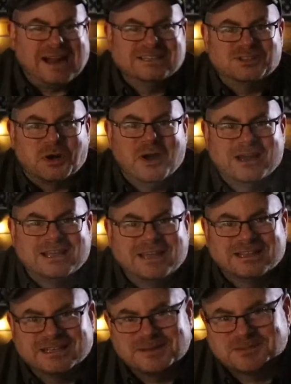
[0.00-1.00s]
Sorry,
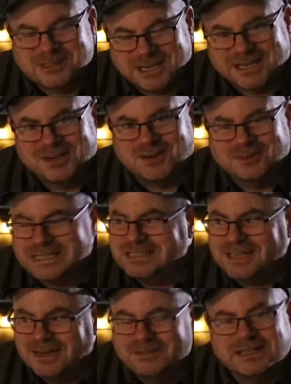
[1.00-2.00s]
the lips are getting cold. It's
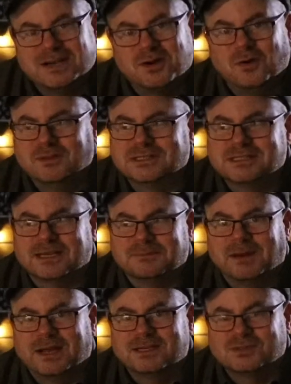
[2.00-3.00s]
not even that cold, it's like
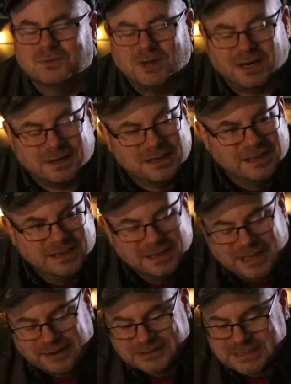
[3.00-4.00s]
minus one.
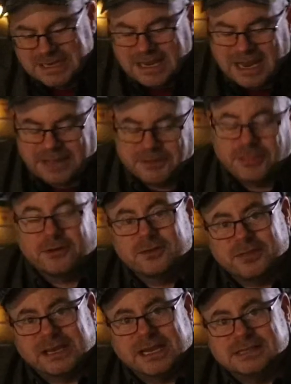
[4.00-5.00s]
Anyways, and the
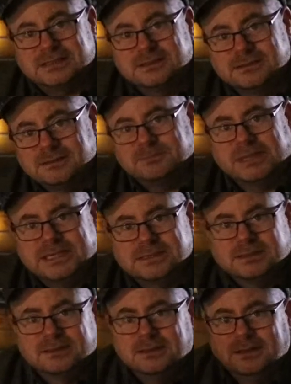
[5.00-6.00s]
third thing is,
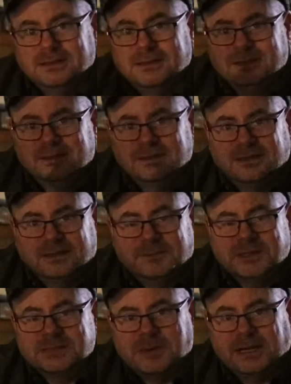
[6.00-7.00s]
please, leave
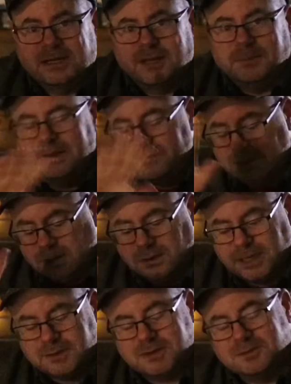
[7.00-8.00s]
me a smiley thumb. If you don't
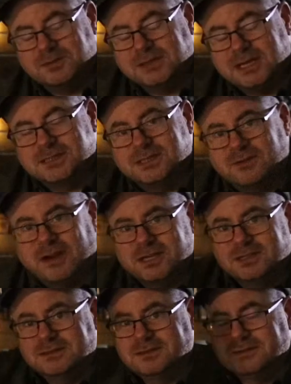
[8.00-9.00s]
like what I'm doing, that's not right.
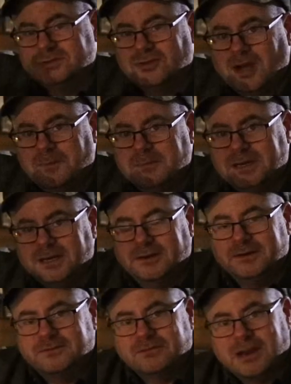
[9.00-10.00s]
Drop me a
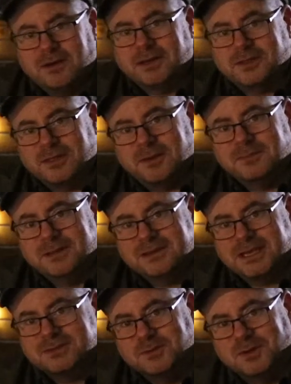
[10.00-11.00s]
frowny thumb.
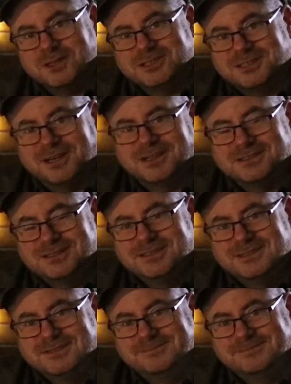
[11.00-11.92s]
Thanks for watching, guys.